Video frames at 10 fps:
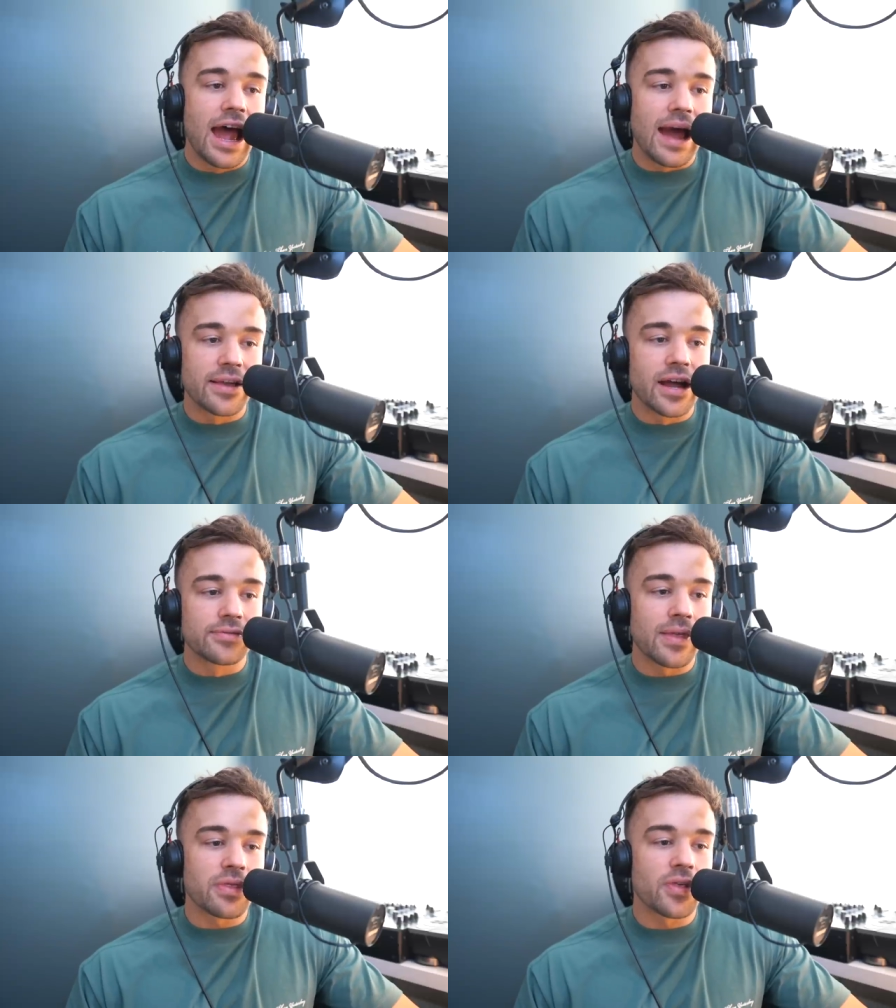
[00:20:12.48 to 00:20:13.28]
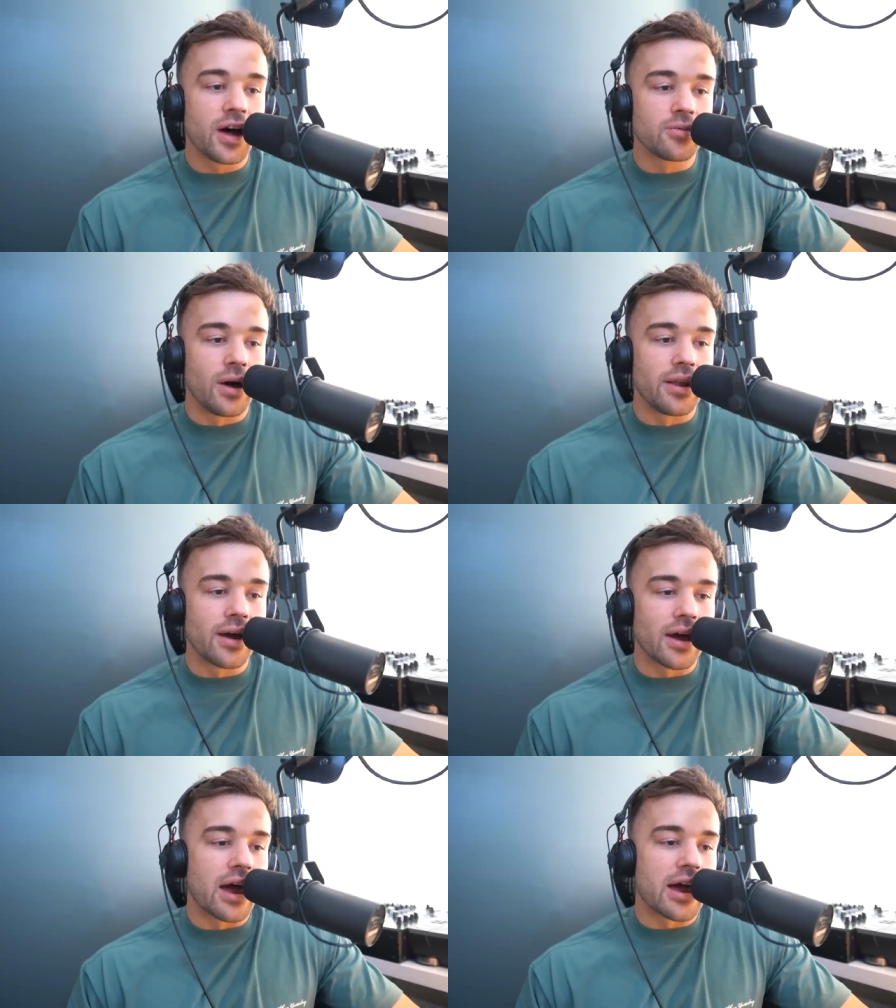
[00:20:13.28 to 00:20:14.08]
And then after that third one,
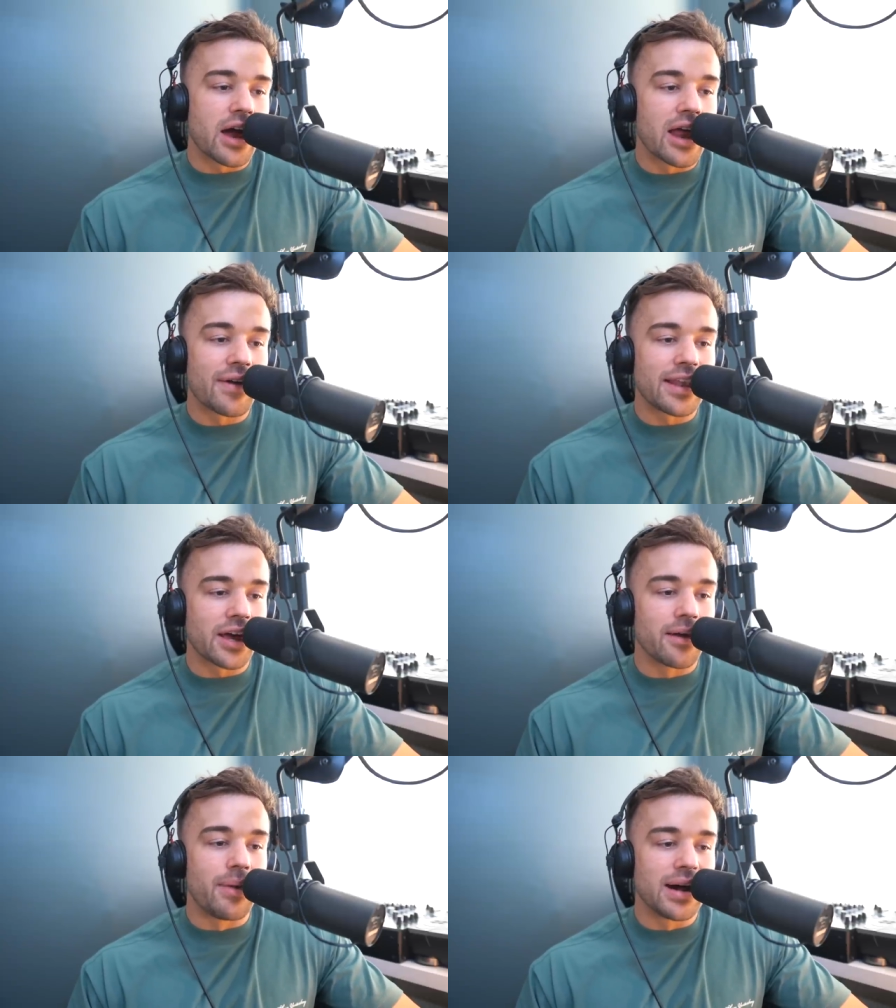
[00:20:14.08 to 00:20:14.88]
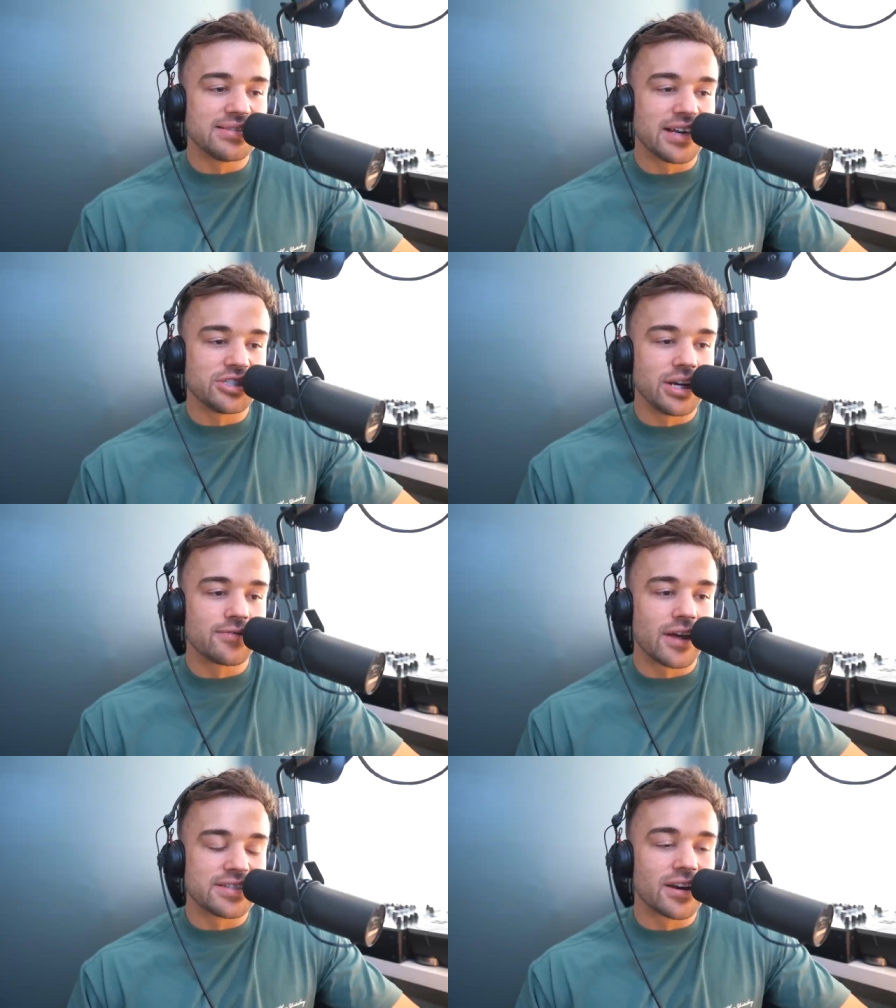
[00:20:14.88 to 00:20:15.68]
I, I kind of had like a mindset
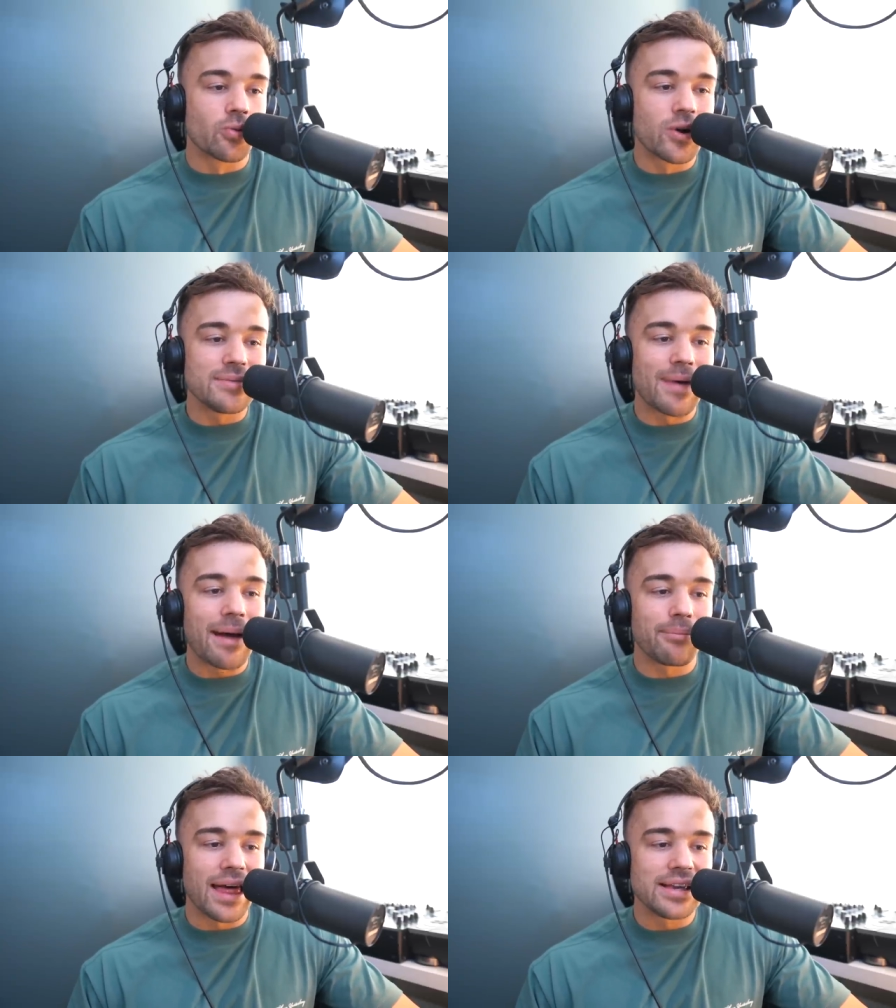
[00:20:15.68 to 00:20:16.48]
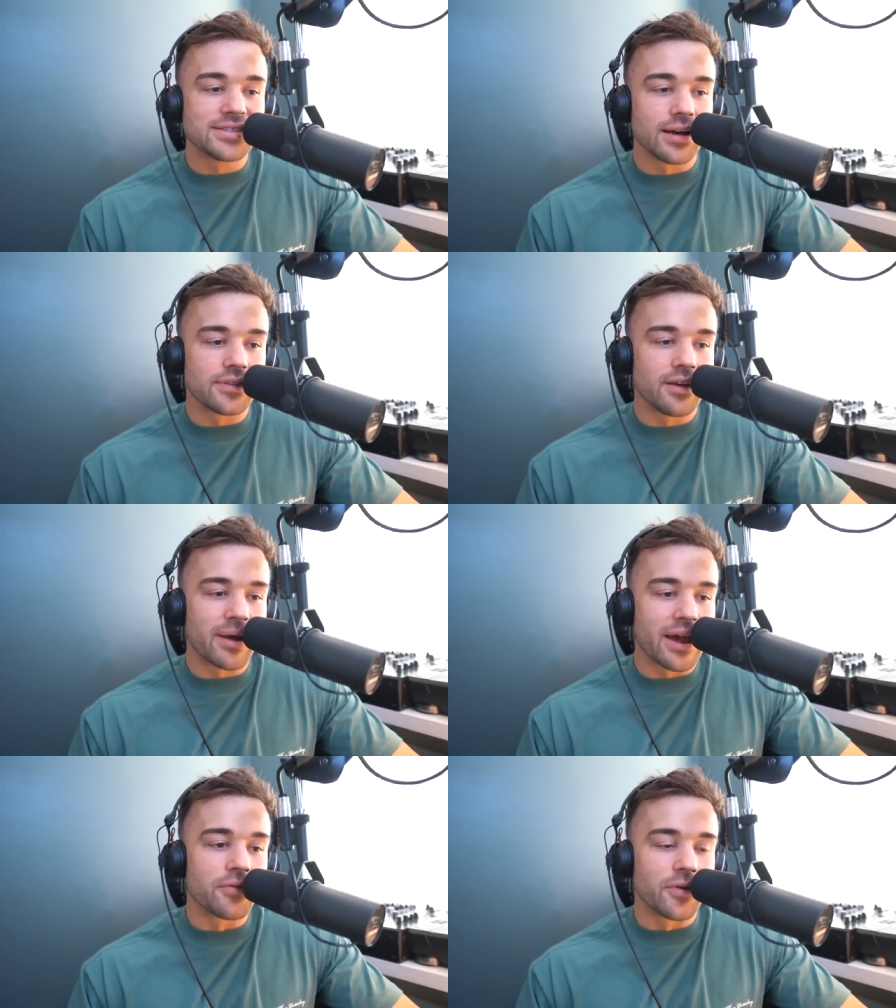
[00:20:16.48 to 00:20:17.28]
shift. Like, I was in a really bad place after
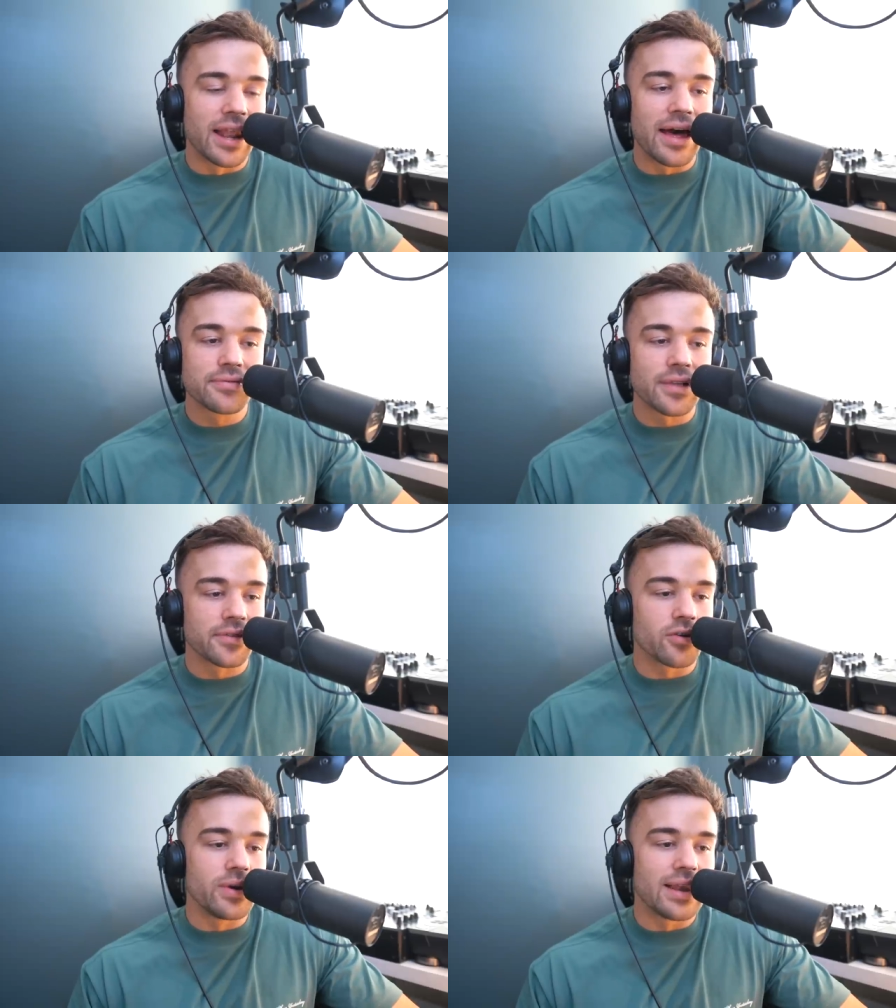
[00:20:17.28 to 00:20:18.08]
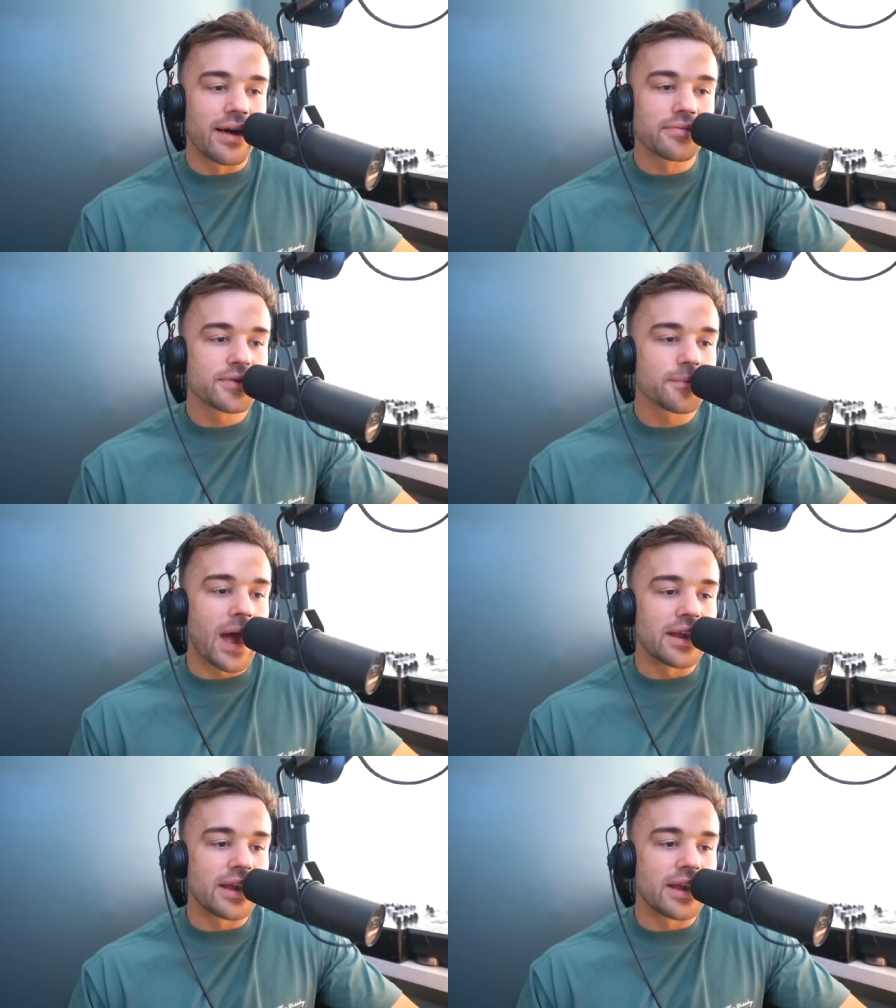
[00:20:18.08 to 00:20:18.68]
my girlfriend left, after Queen left.